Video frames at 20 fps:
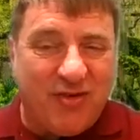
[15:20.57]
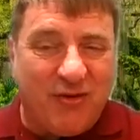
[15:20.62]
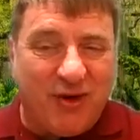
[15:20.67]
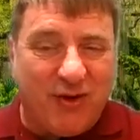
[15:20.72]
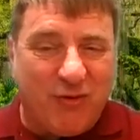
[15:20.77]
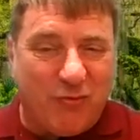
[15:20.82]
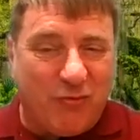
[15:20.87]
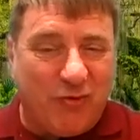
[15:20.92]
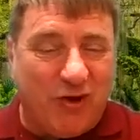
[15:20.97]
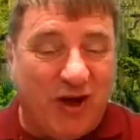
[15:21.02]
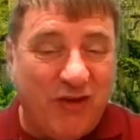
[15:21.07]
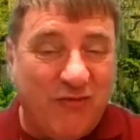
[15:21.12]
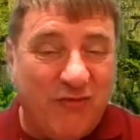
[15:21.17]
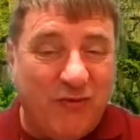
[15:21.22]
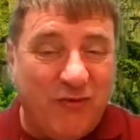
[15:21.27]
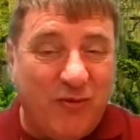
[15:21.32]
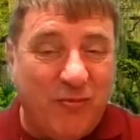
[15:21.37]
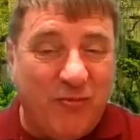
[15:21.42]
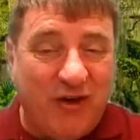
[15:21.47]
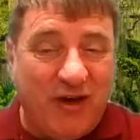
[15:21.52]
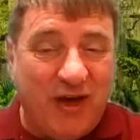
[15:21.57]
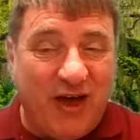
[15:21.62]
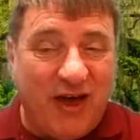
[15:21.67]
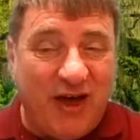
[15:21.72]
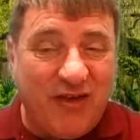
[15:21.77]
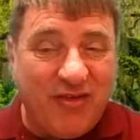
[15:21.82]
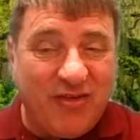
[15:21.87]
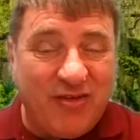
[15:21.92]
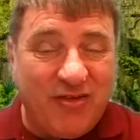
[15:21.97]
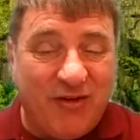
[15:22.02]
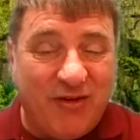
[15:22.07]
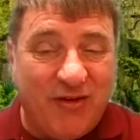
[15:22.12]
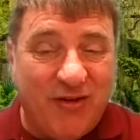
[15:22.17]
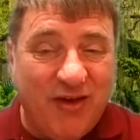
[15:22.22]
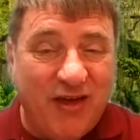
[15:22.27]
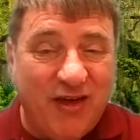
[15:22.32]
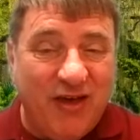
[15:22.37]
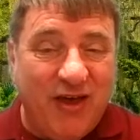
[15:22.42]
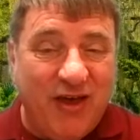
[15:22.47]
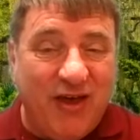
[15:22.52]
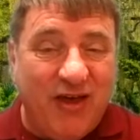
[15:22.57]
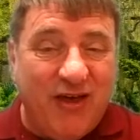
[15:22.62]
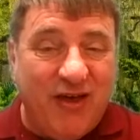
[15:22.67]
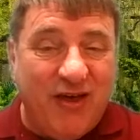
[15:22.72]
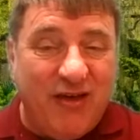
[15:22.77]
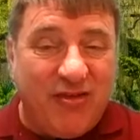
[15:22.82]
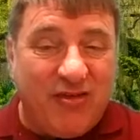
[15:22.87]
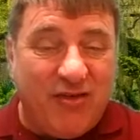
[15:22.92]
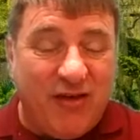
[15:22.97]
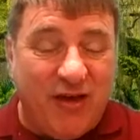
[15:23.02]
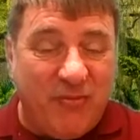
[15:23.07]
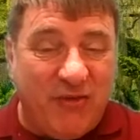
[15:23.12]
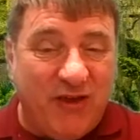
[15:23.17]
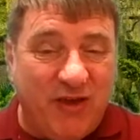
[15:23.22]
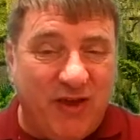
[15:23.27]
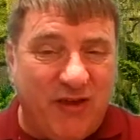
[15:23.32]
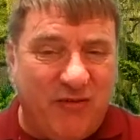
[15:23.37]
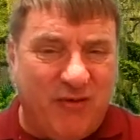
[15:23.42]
or a rifle blast or something.